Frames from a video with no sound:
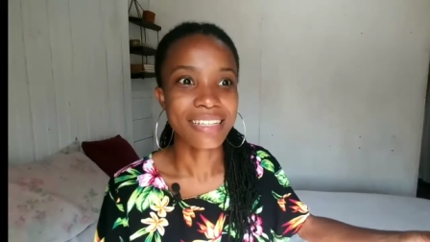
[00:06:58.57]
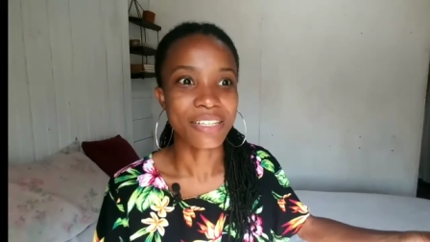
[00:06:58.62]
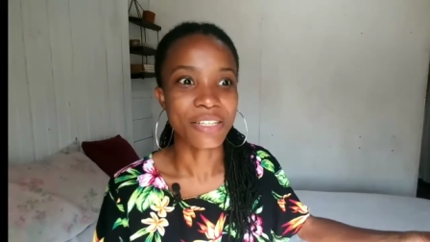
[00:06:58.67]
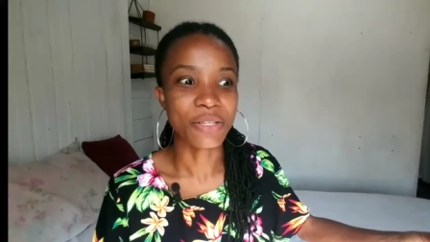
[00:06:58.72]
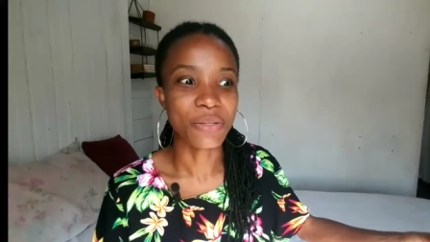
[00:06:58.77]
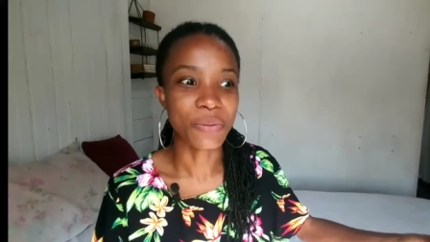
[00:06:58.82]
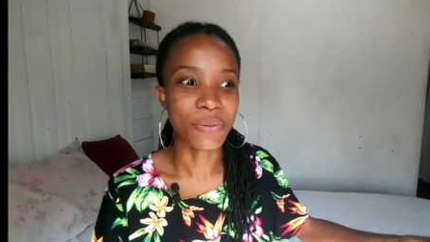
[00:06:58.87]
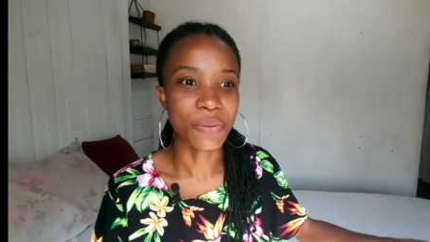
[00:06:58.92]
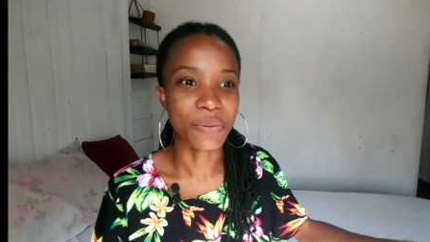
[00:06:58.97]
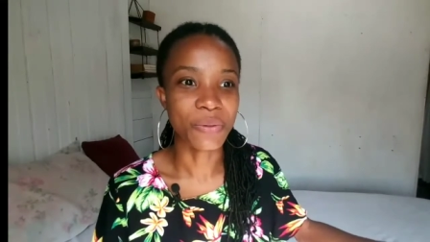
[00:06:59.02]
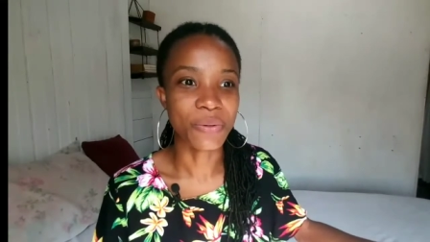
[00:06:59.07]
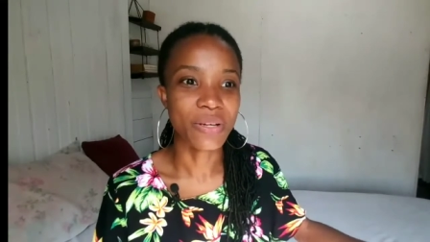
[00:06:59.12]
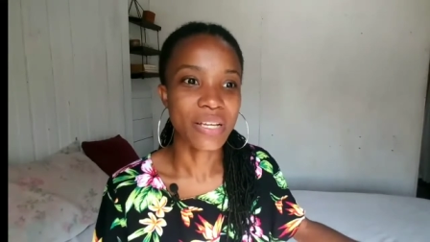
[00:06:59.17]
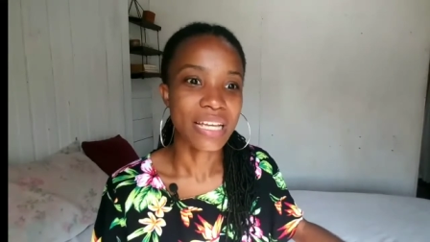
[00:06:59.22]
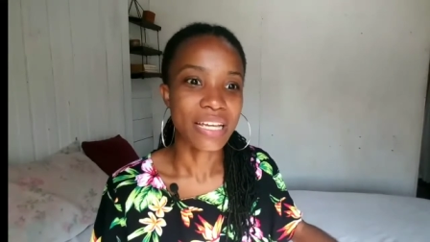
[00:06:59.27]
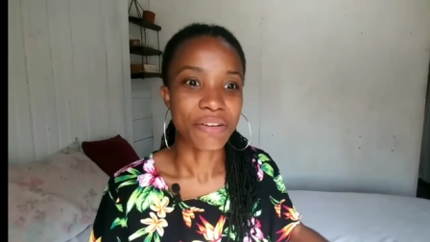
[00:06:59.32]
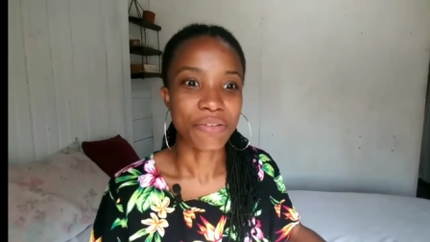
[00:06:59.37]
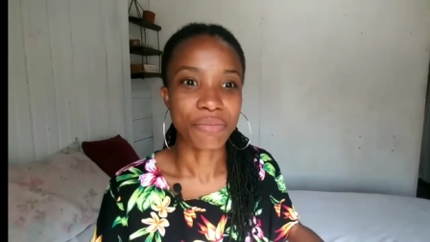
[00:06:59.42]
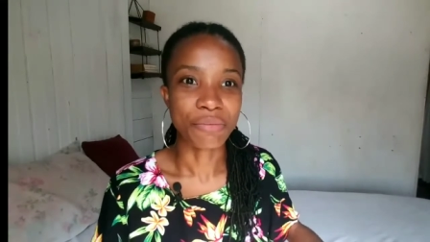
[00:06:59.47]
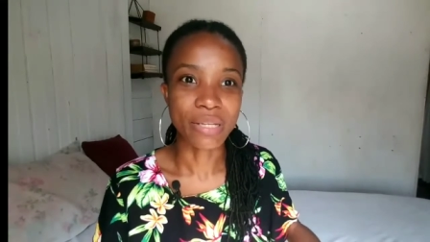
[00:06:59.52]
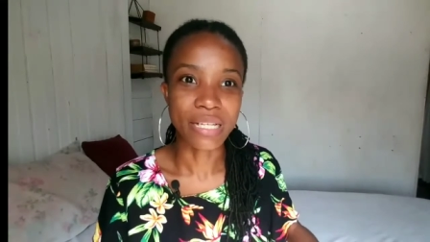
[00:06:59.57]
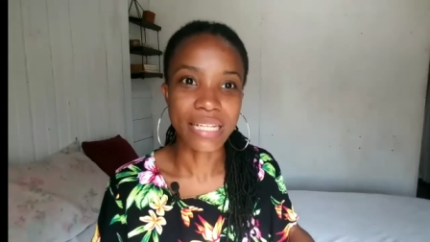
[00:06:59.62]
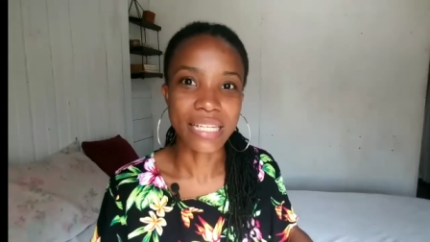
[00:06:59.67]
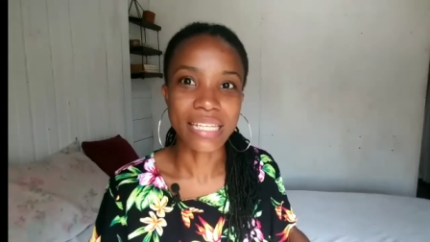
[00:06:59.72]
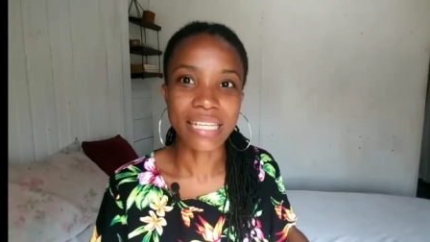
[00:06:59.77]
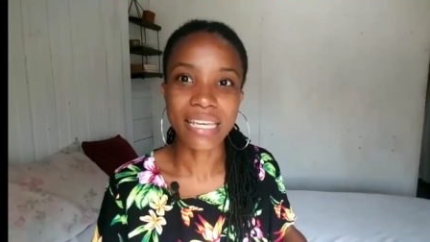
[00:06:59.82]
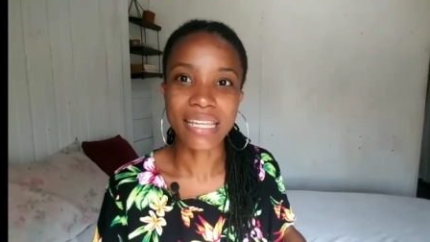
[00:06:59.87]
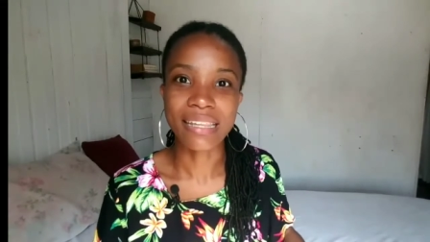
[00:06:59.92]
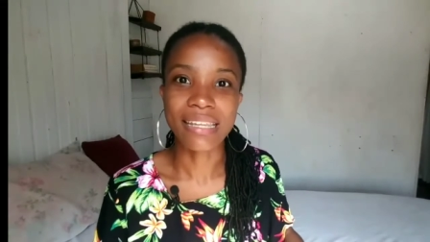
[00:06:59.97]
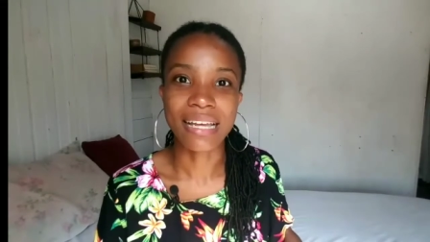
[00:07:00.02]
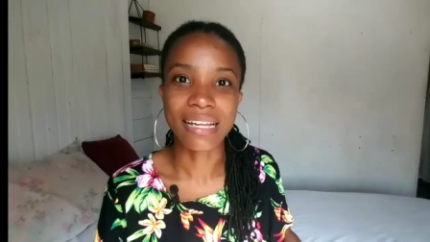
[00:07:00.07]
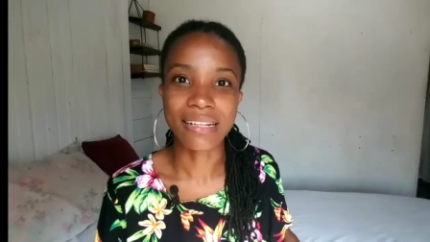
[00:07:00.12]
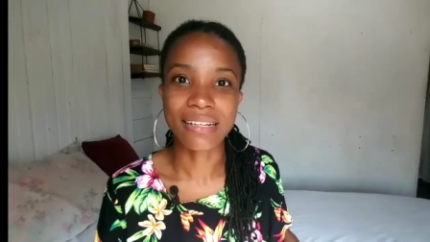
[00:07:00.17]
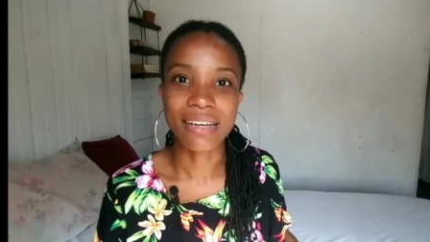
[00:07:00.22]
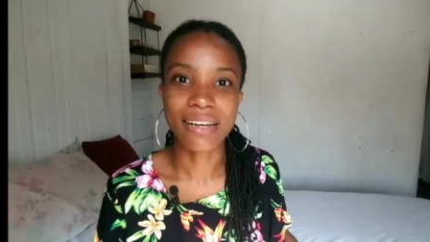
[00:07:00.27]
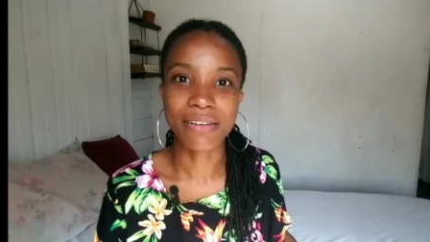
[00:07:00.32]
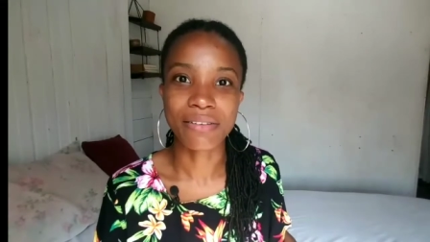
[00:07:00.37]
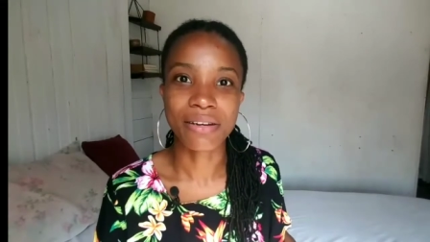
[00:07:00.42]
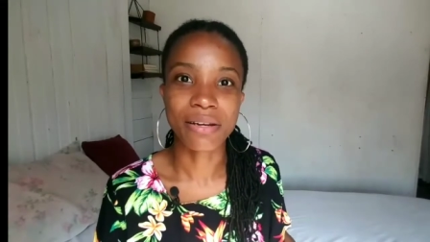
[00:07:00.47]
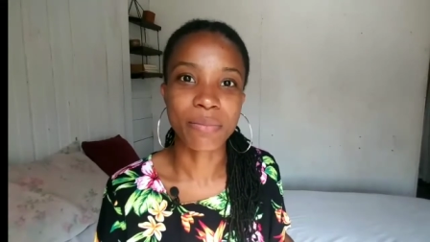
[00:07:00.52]
you know, really get that
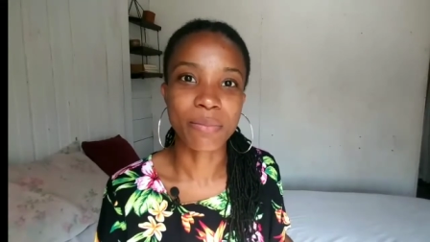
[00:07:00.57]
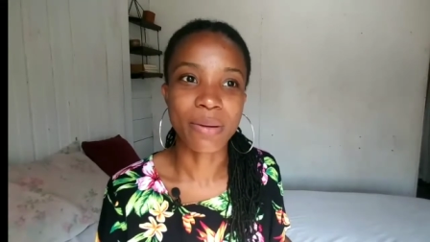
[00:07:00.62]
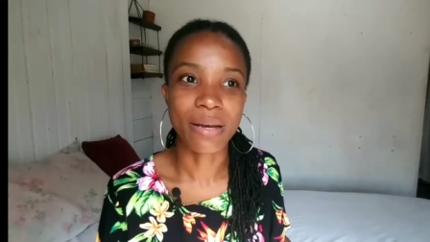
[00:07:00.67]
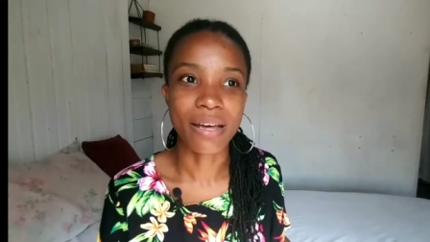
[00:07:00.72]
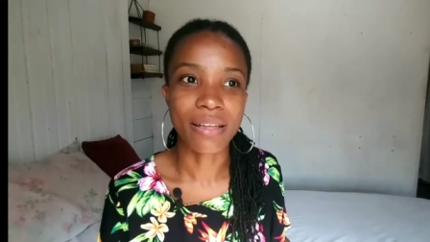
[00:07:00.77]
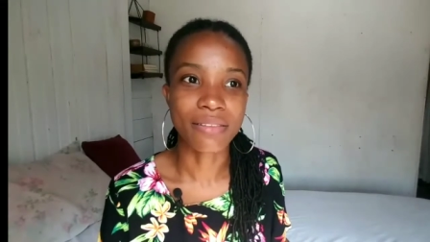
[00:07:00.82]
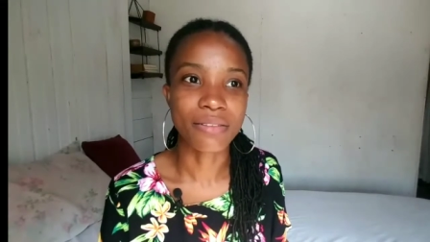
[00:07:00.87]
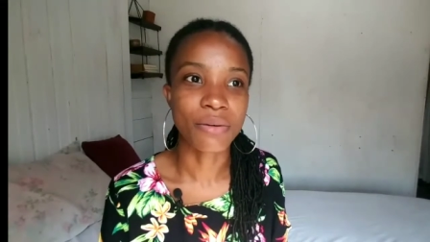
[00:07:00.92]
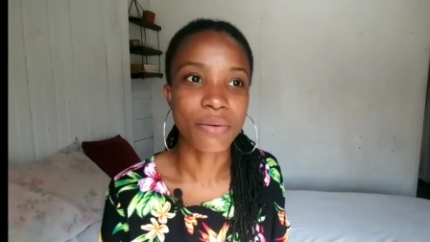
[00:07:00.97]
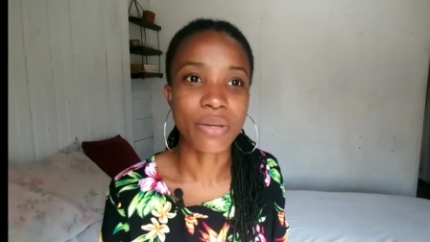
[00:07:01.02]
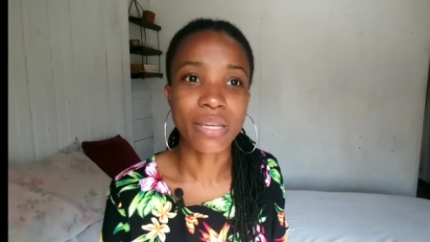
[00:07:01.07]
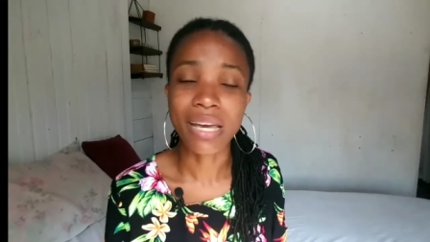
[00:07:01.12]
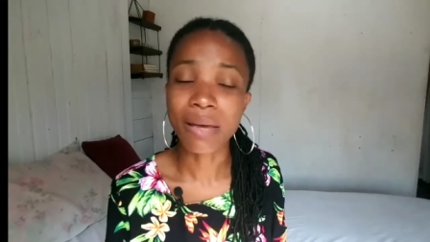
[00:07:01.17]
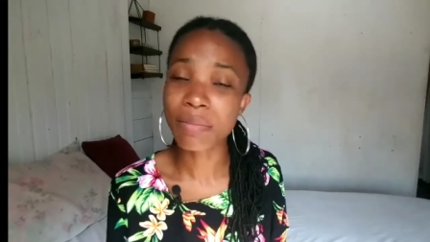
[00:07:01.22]
career path going.